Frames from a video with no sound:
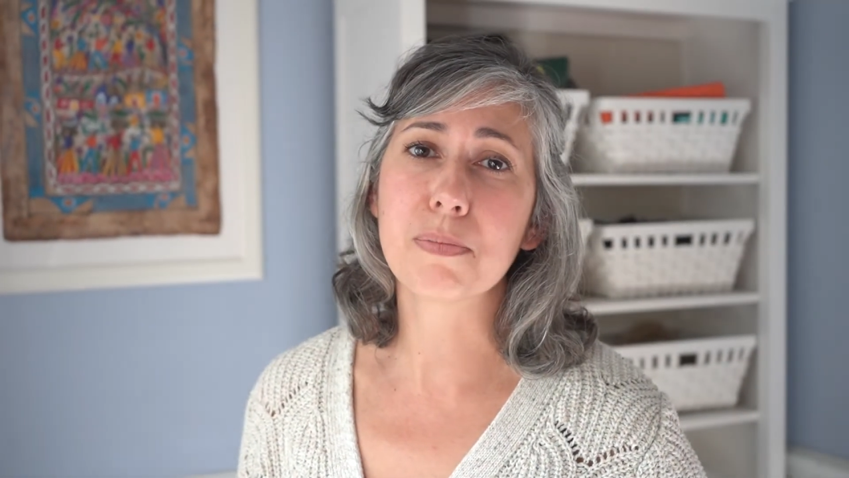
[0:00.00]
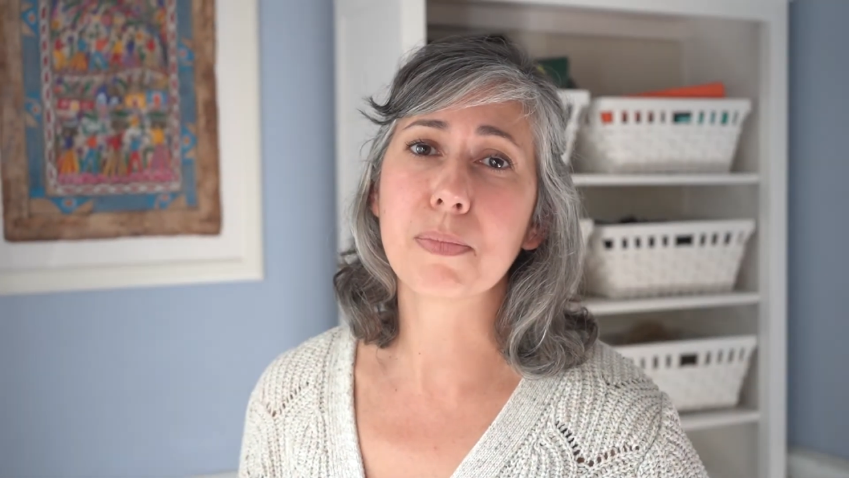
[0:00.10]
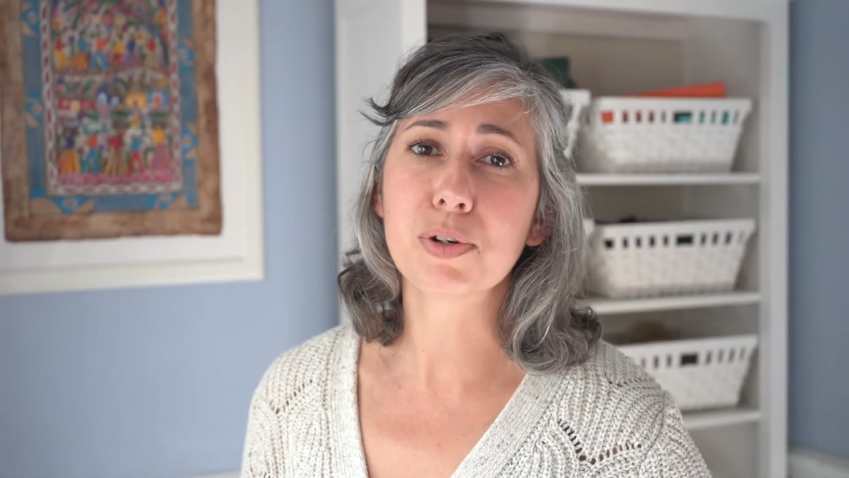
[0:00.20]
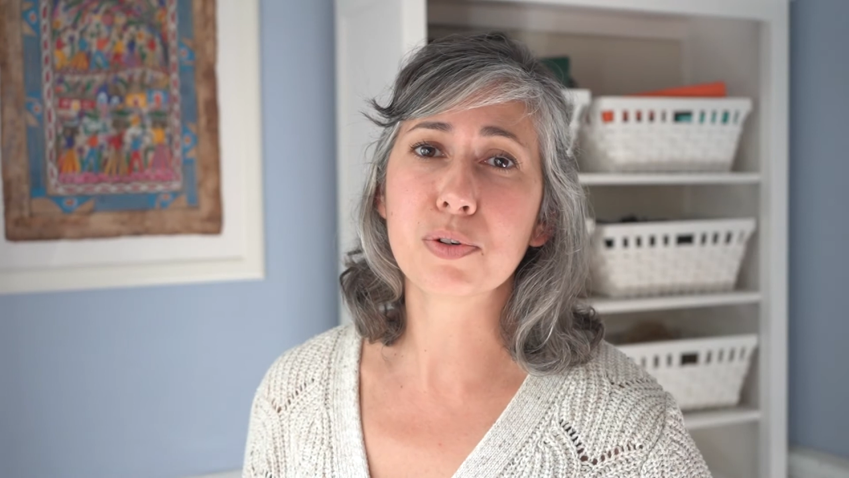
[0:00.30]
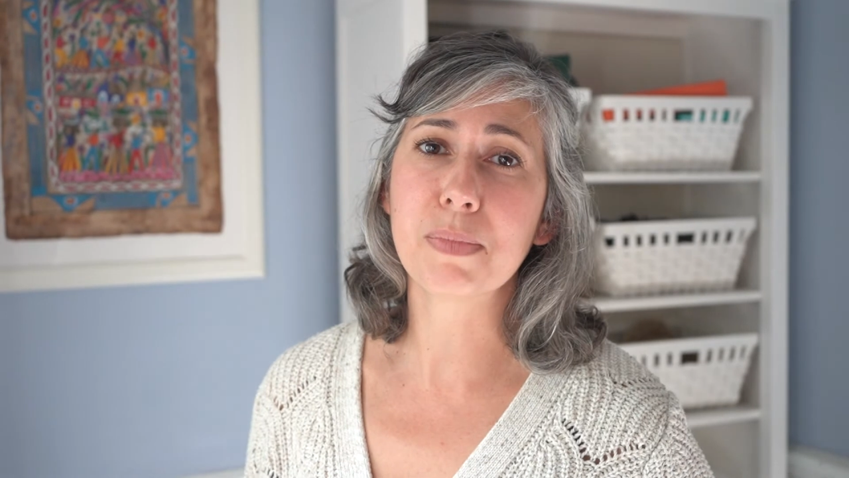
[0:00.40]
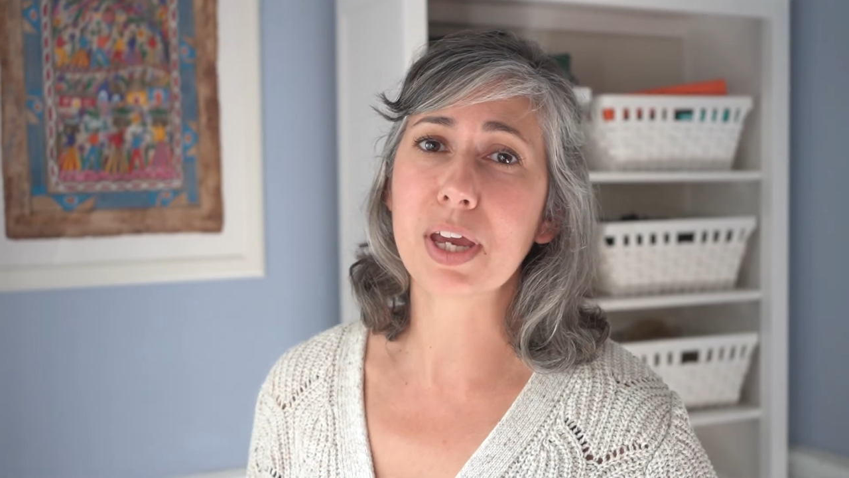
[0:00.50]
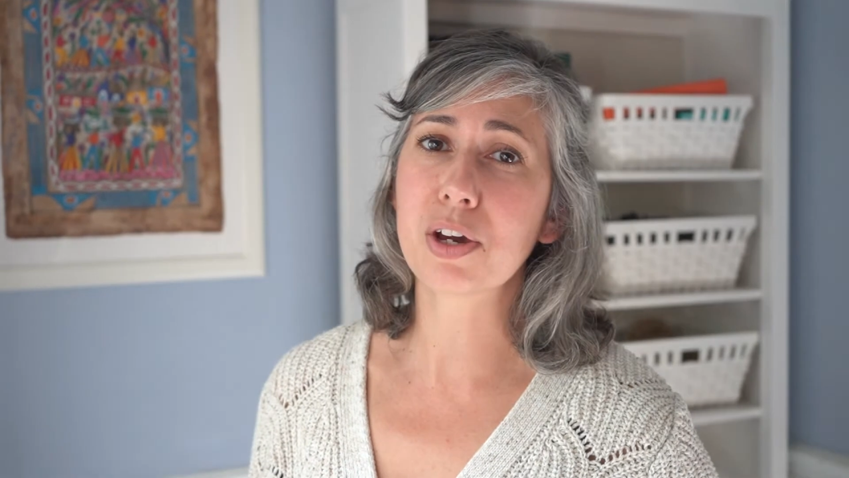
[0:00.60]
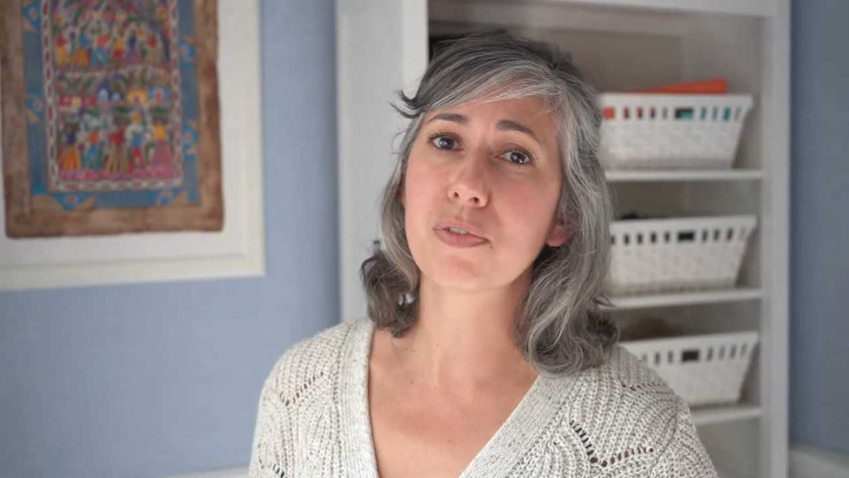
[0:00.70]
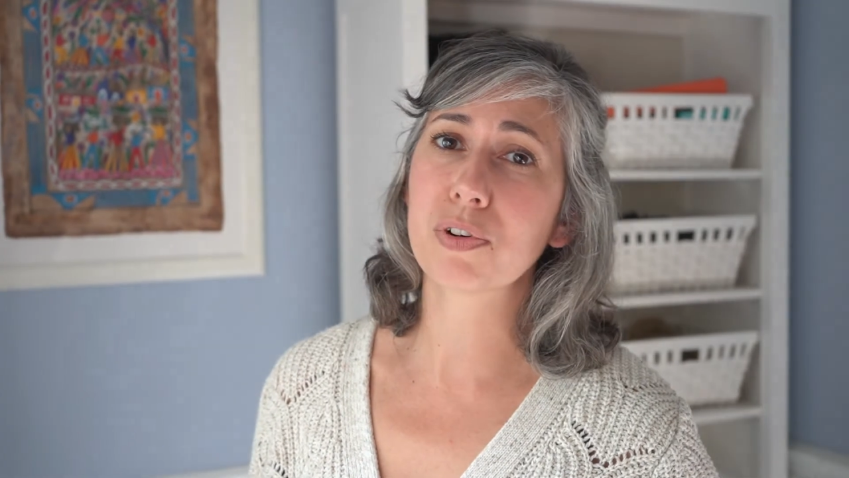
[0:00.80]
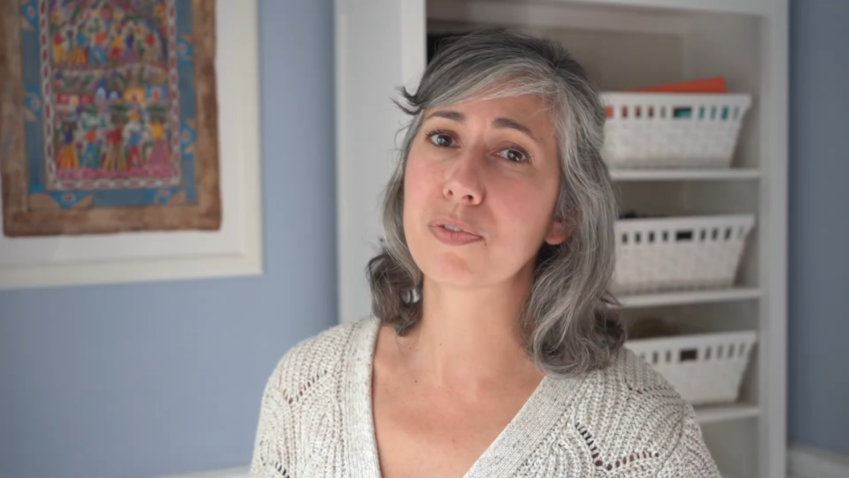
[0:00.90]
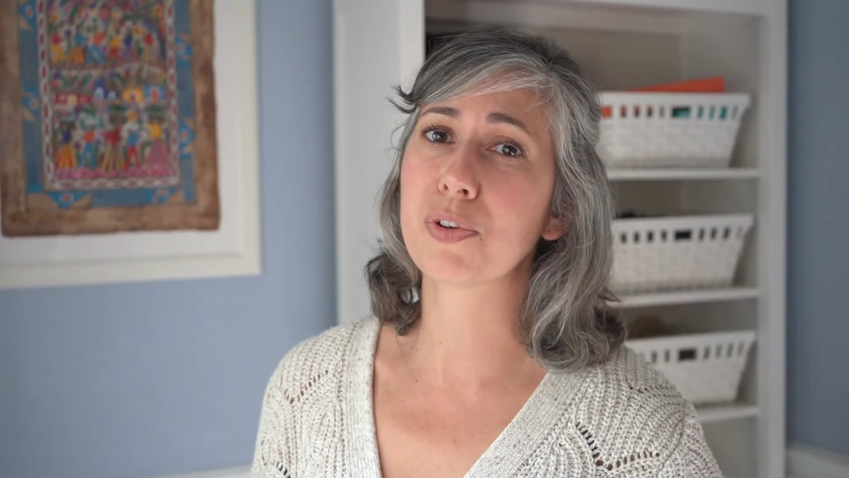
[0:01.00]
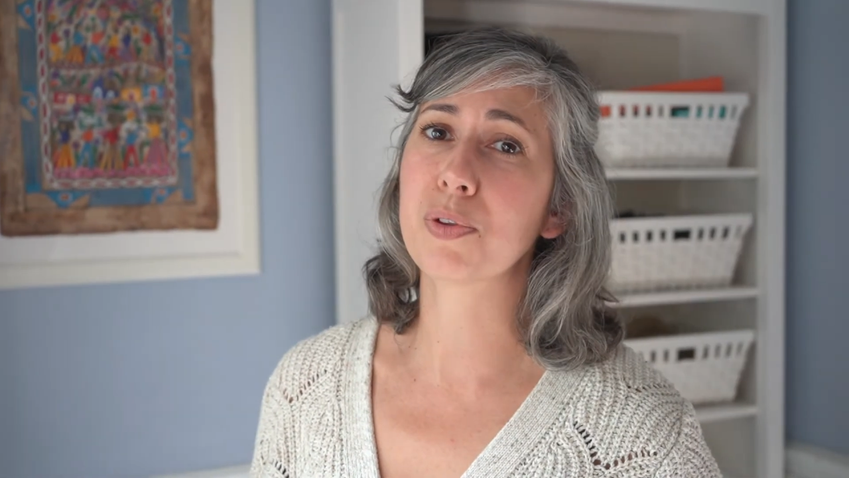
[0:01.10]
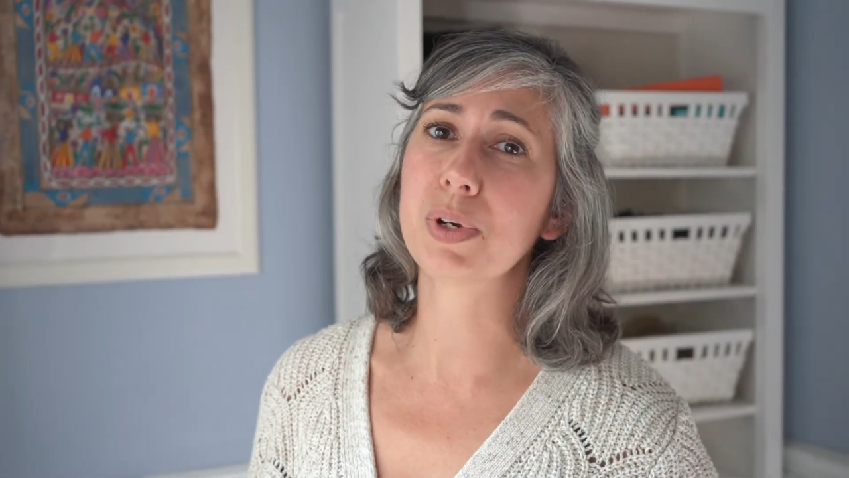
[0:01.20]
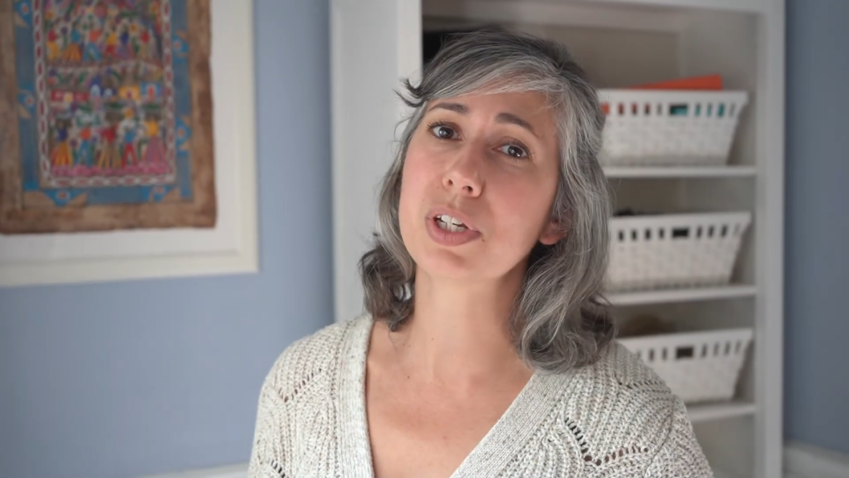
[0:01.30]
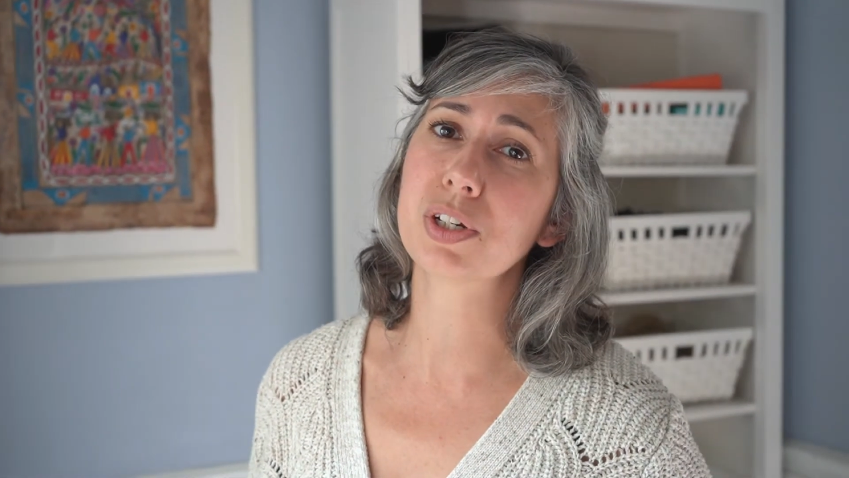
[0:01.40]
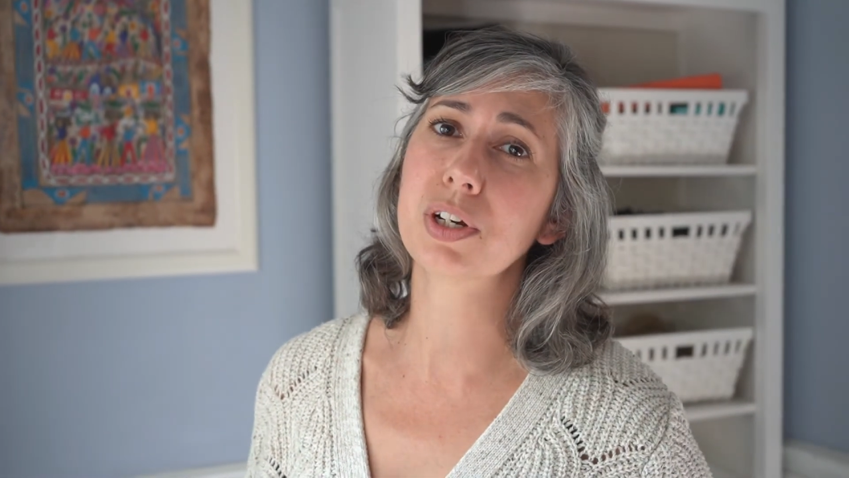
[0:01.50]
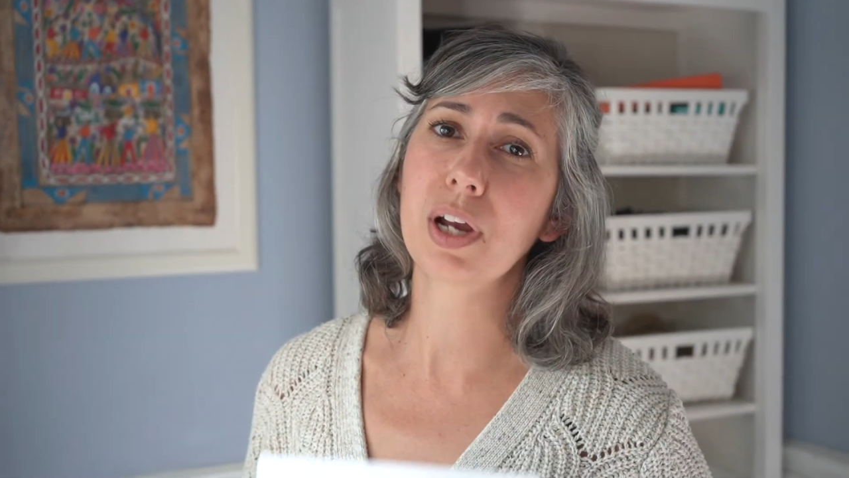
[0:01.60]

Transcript: mudroom makeover for the winter.